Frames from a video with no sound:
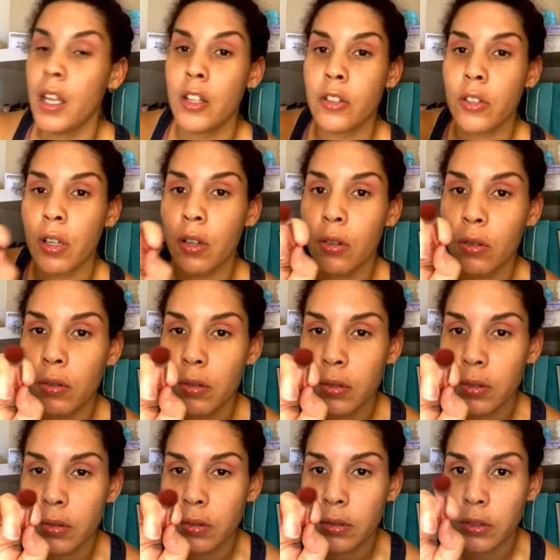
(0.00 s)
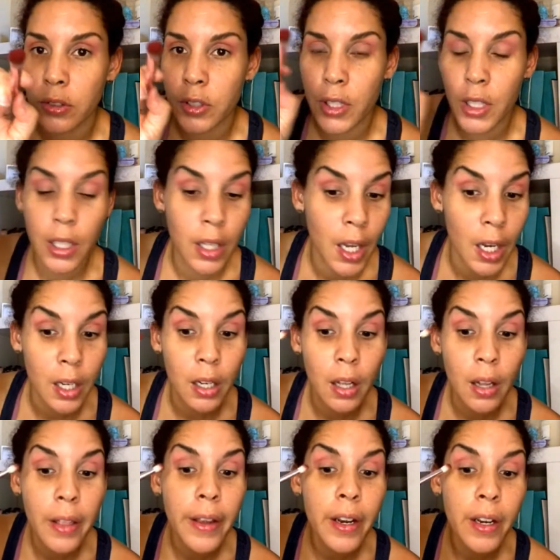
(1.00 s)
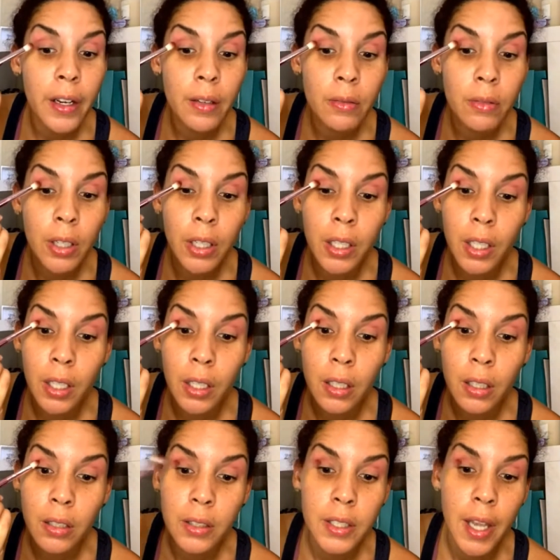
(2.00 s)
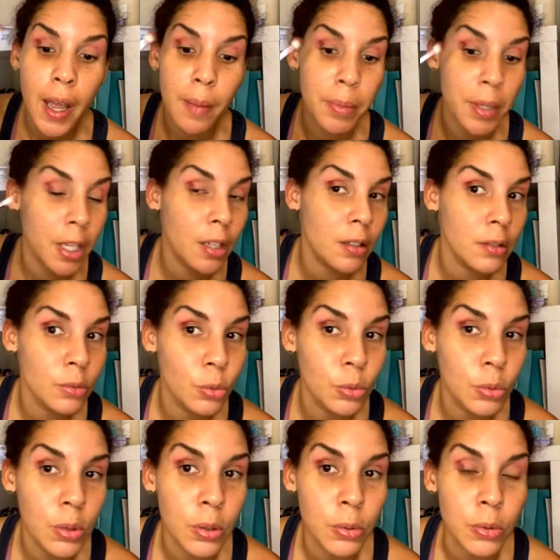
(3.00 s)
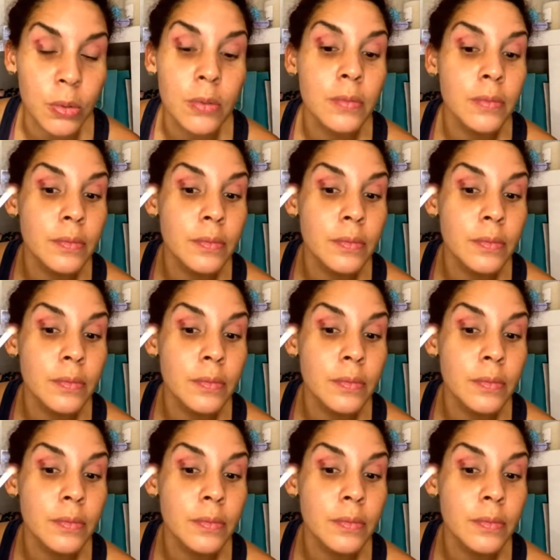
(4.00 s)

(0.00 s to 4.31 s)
So, you see that color? We're going to tap it. Whoa.